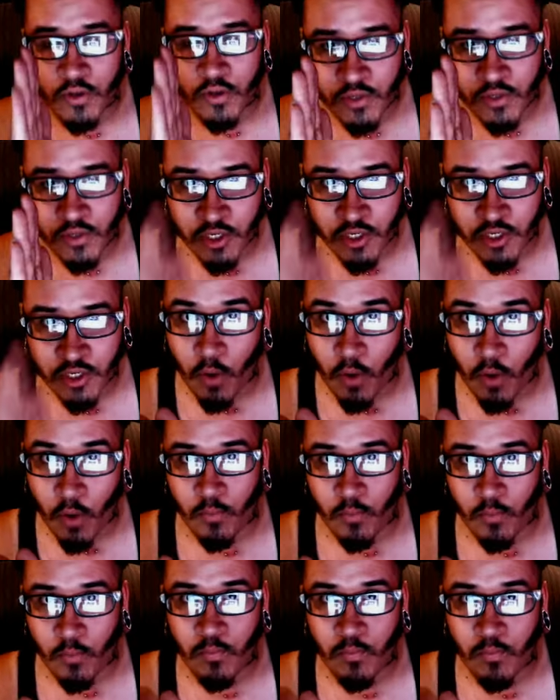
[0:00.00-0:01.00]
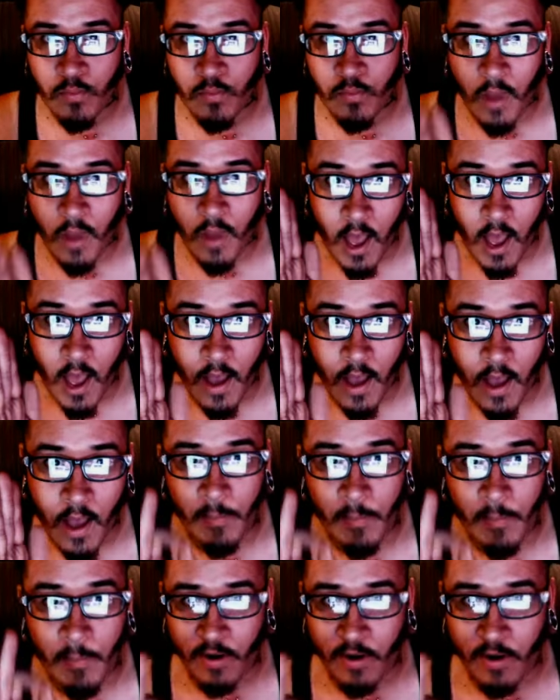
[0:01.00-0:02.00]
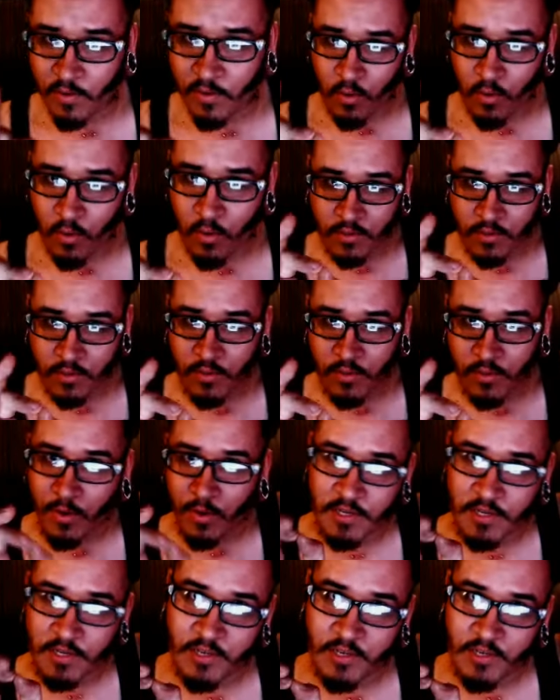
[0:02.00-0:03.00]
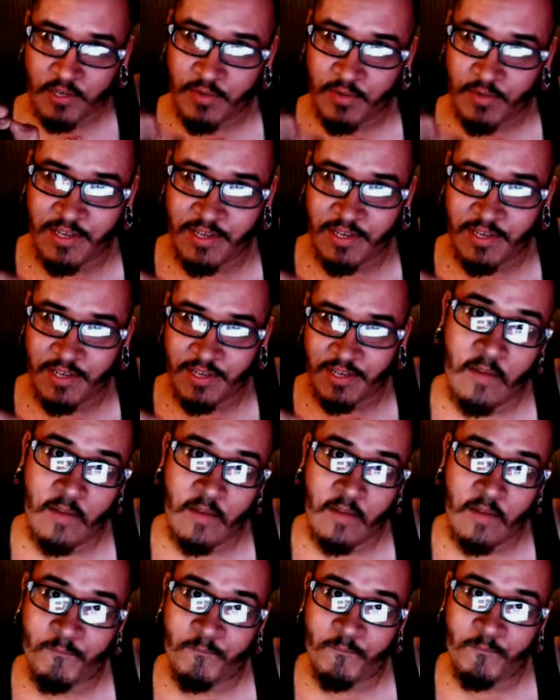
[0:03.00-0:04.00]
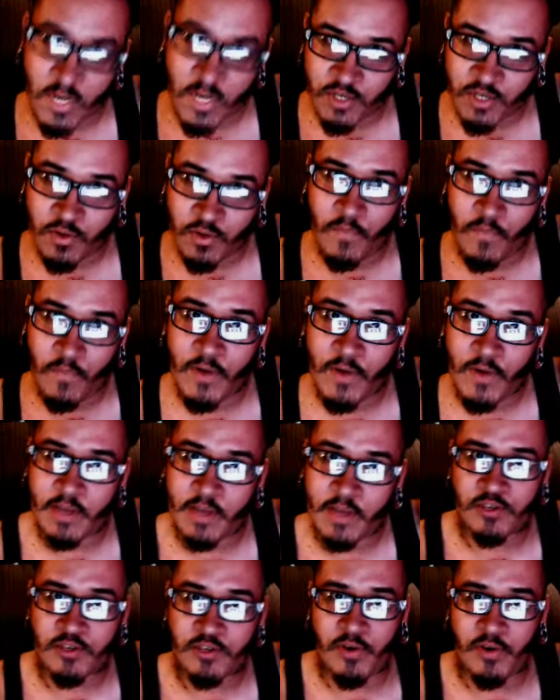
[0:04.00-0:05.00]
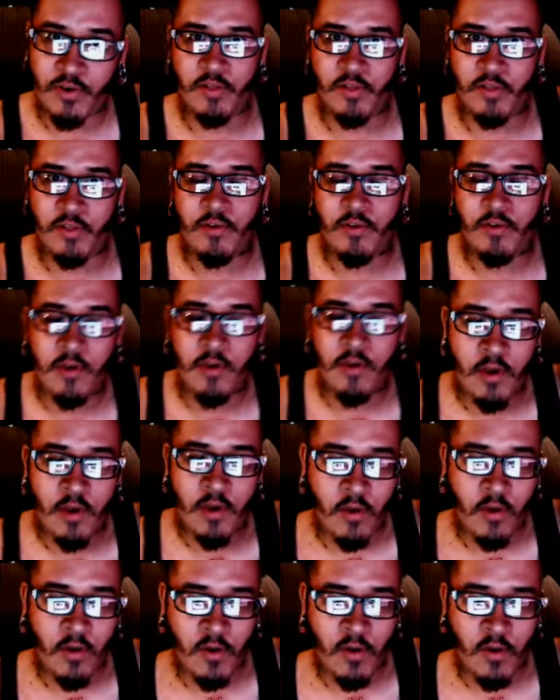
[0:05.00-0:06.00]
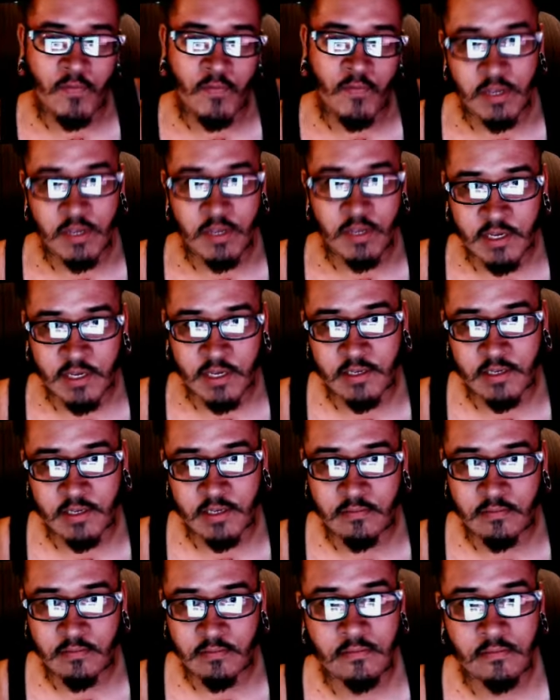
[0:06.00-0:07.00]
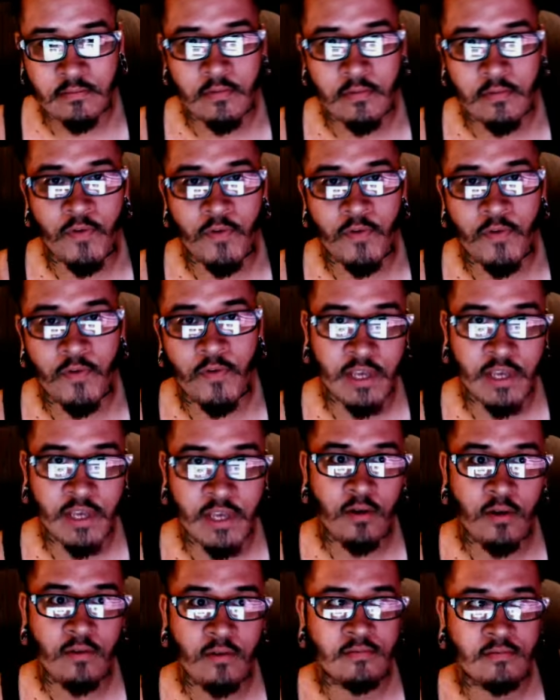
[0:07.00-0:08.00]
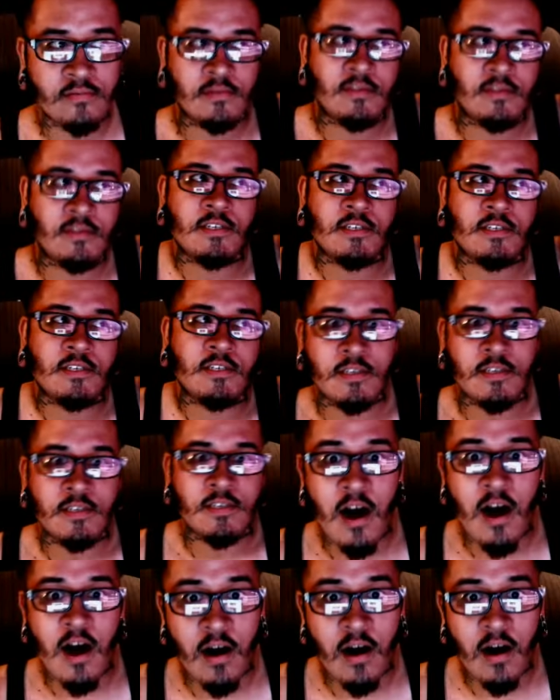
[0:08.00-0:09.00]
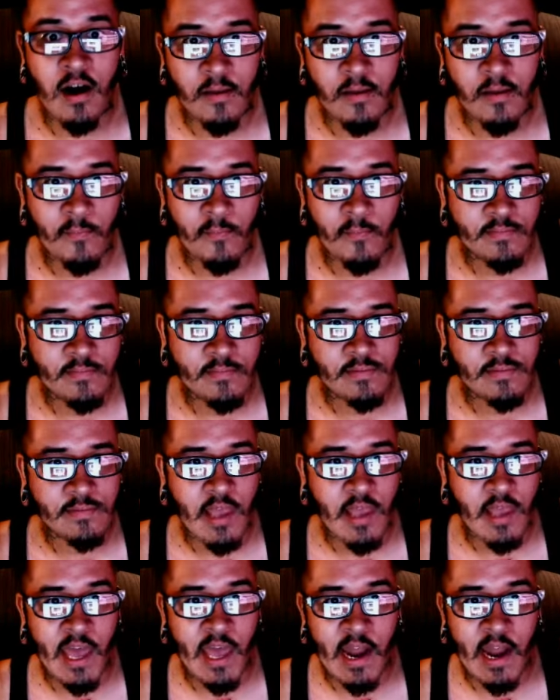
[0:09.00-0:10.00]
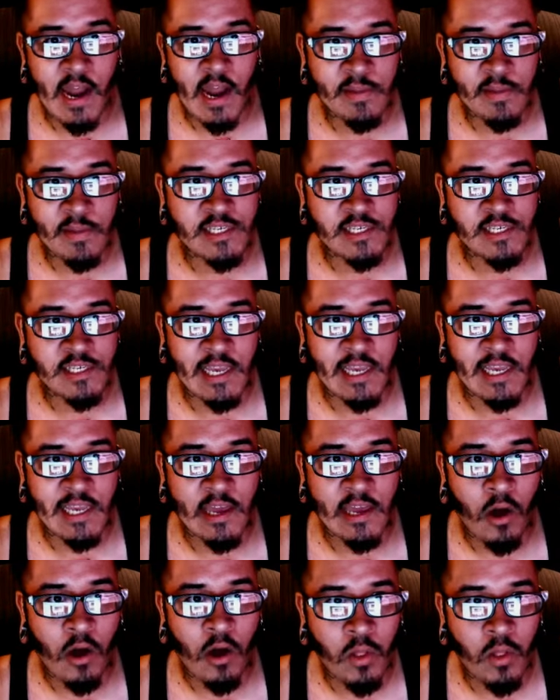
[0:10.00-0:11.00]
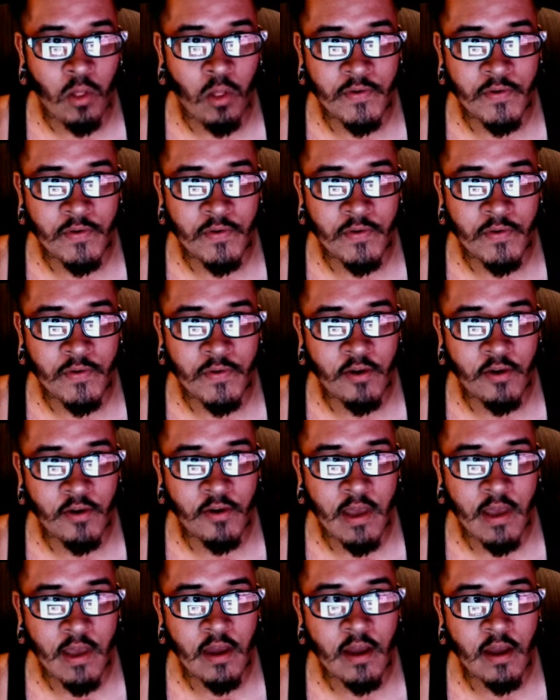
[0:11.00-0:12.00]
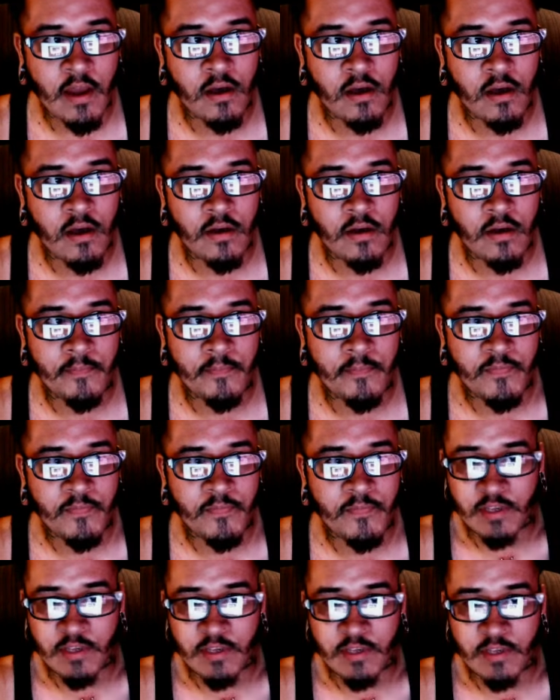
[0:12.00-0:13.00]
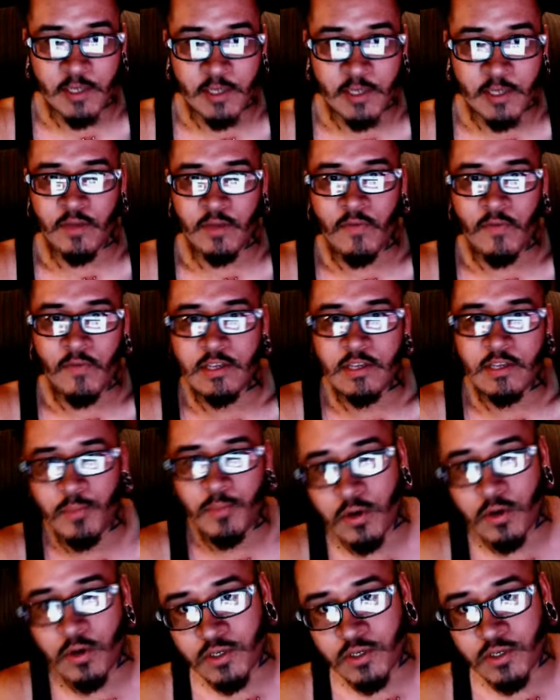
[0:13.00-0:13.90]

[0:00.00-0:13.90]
So, American Horror Story just released an official fucking trailer for the season for Hotel. Um, and I've been seeing it all over the internet, um, especially Facebook.